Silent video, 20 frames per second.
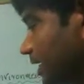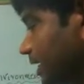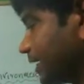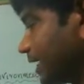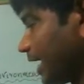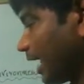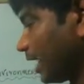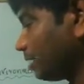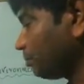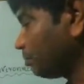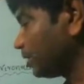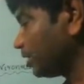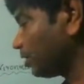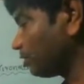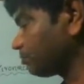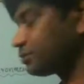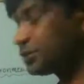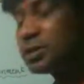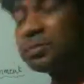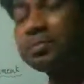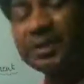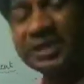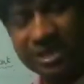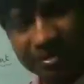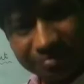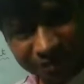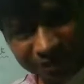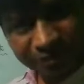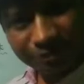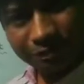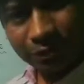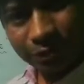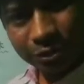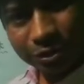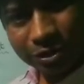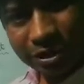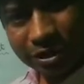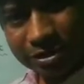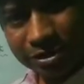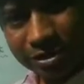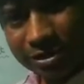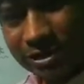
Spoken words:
can be of specific forces